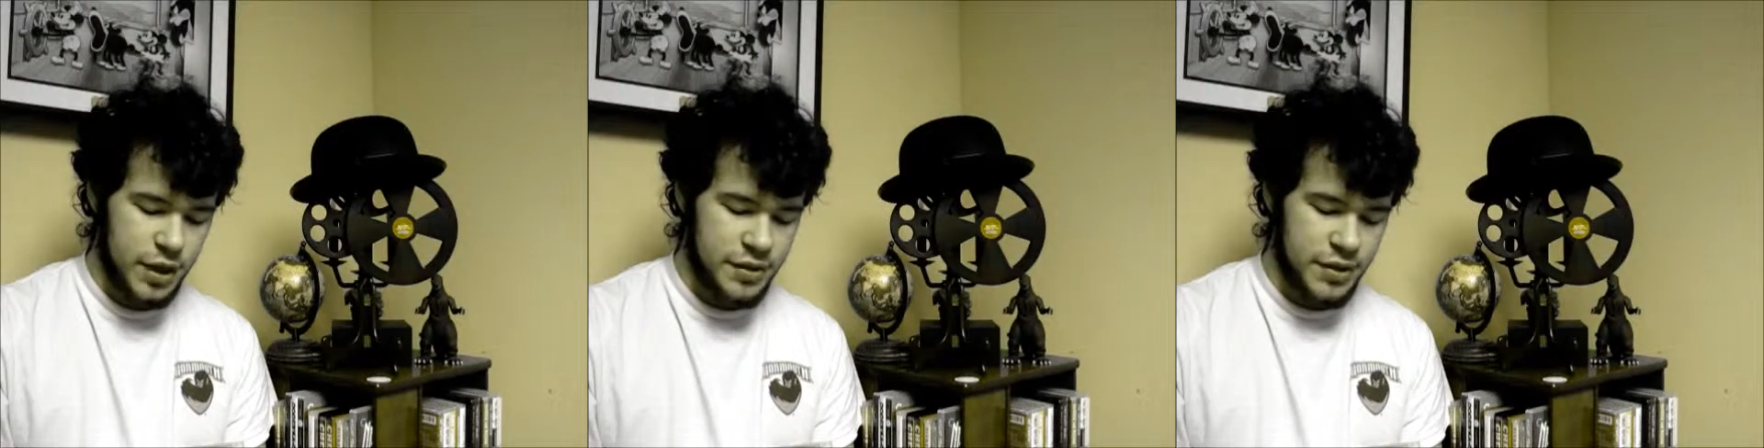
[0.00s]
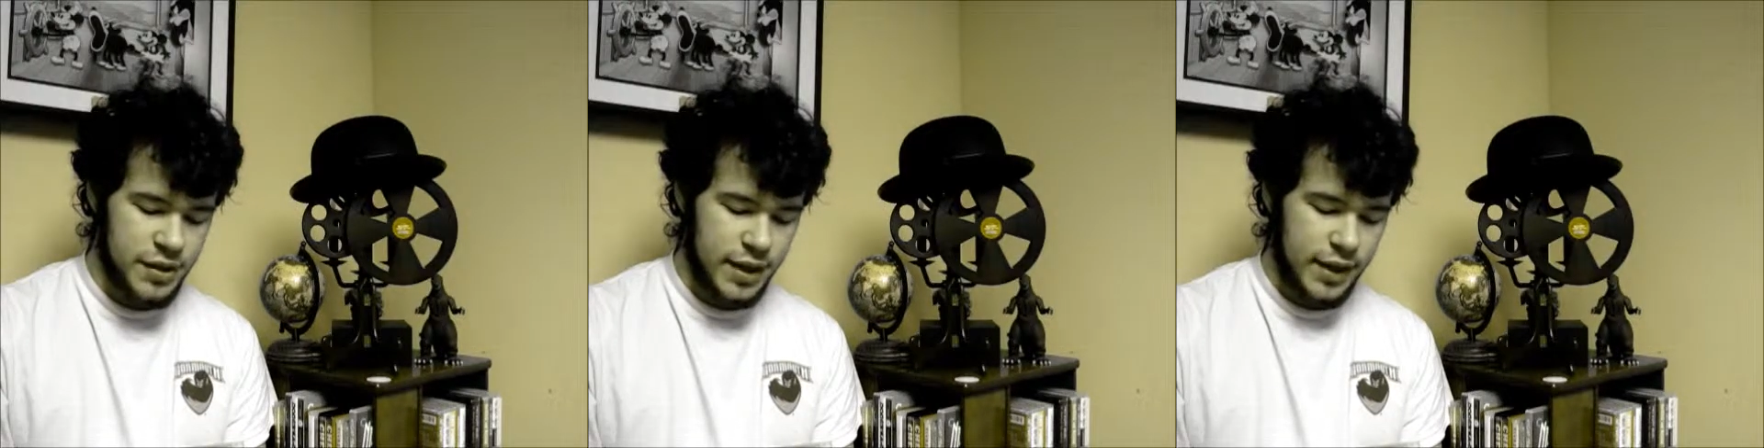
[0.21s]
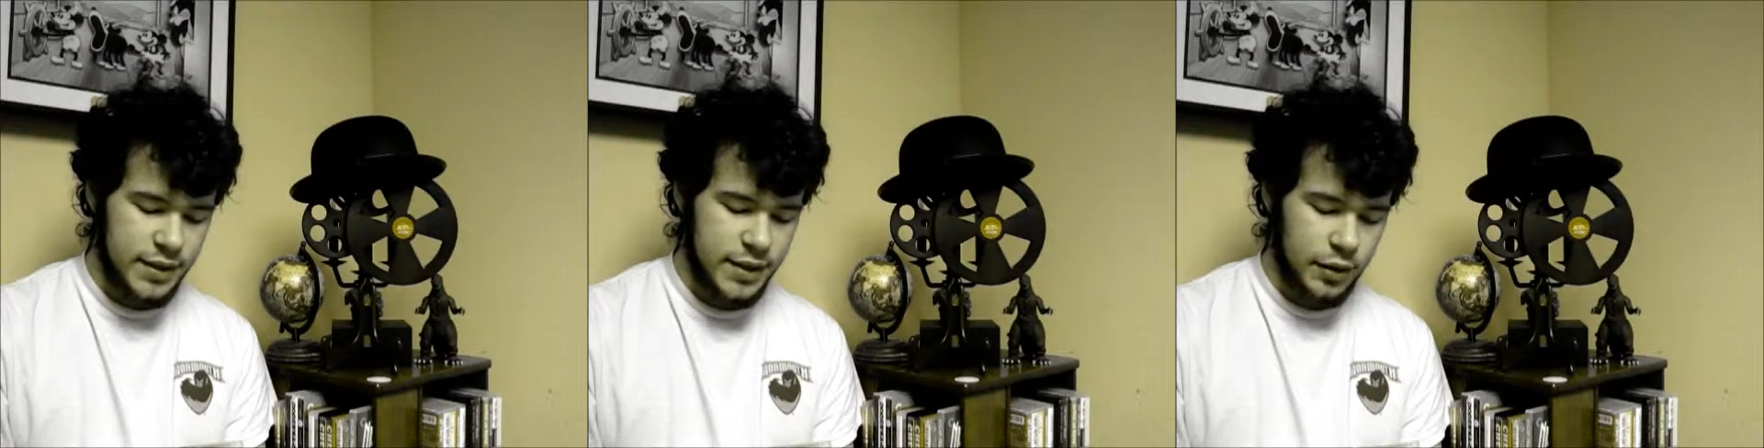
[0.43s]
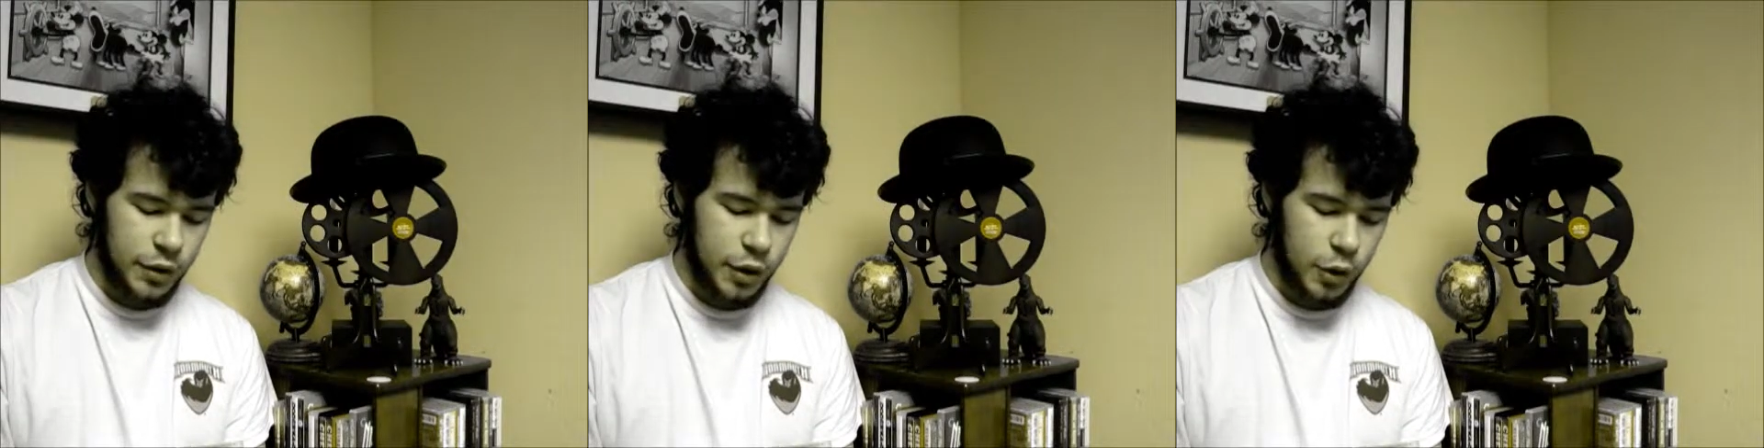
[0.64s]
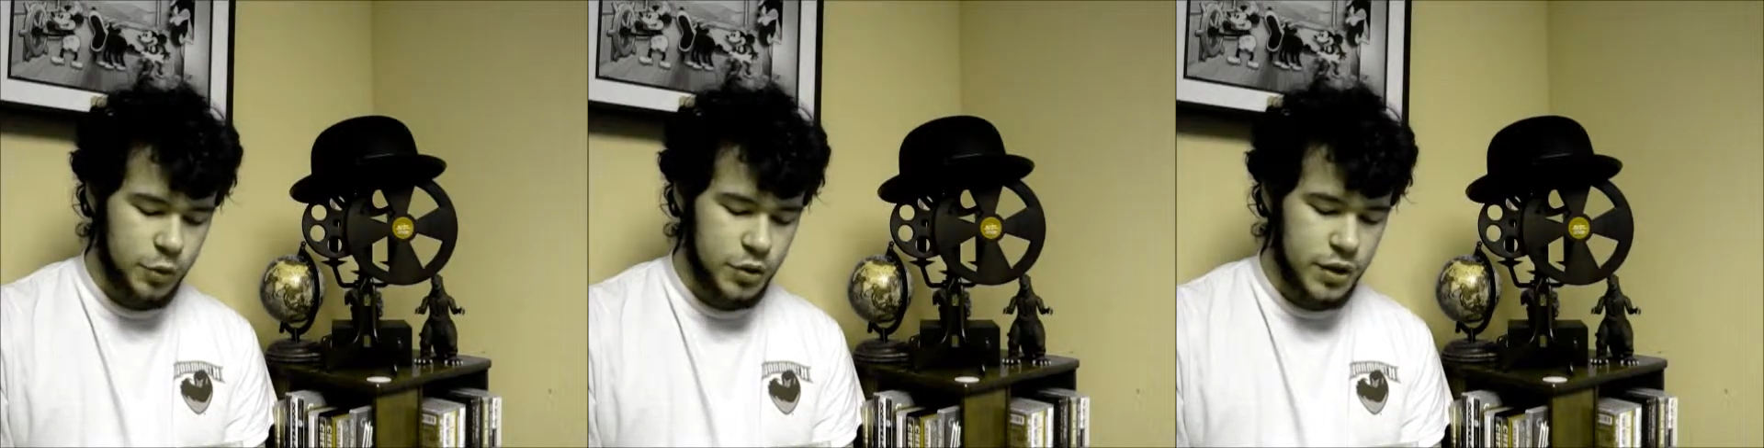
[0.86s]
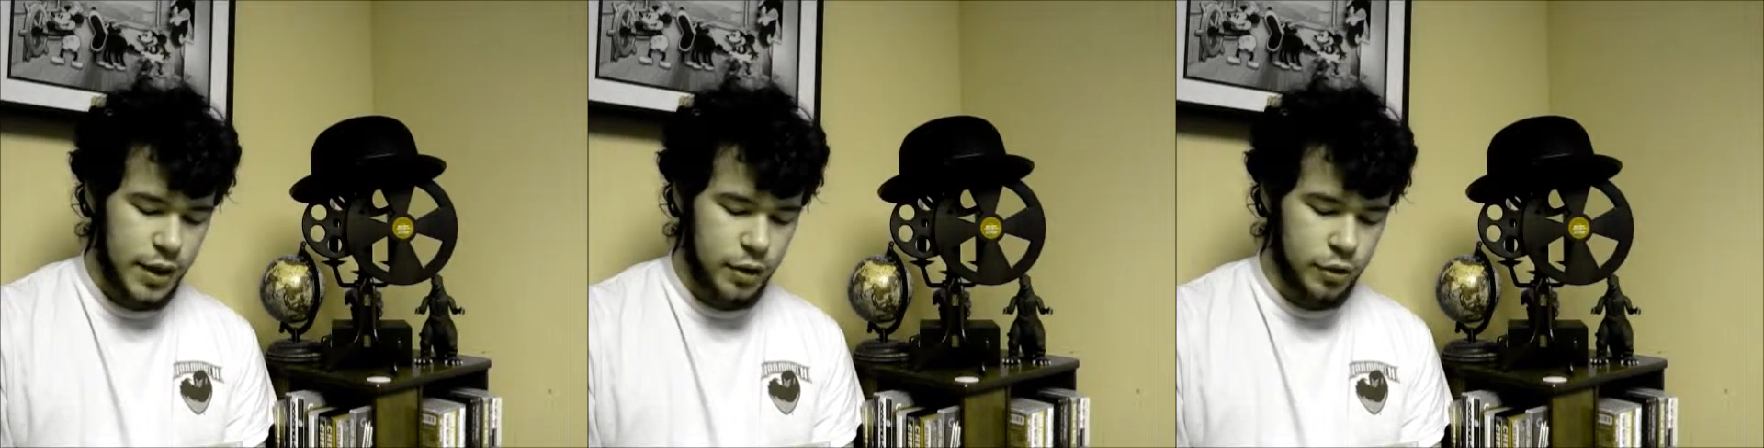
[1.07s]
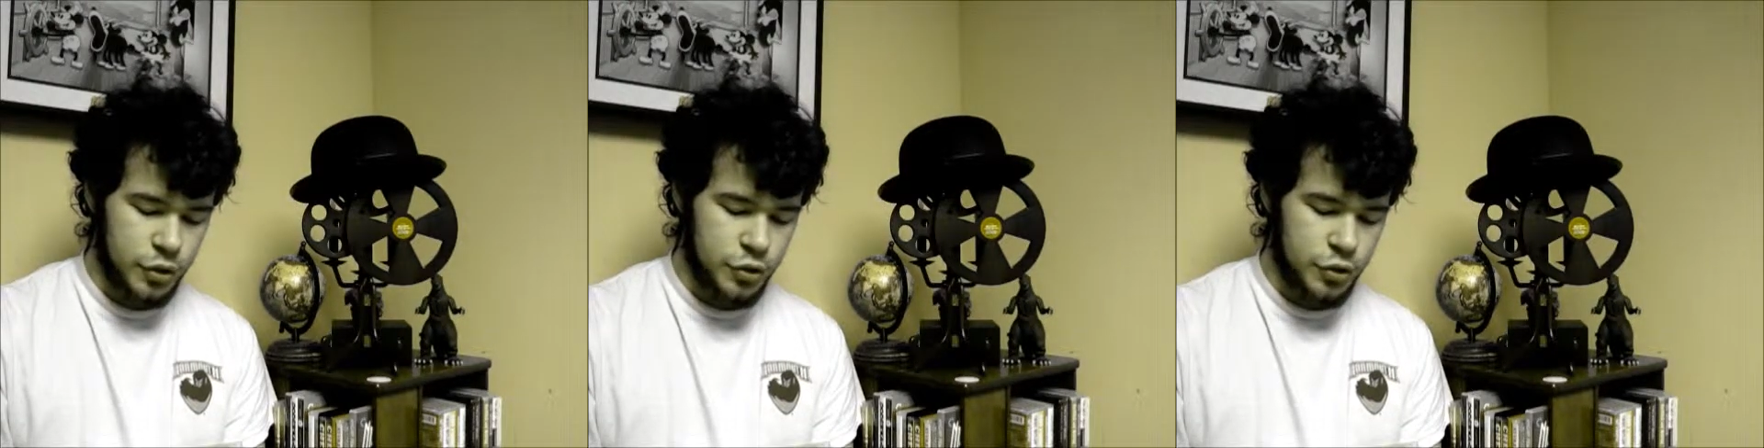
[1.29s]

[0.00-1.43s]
as a psychedelic ghost tale,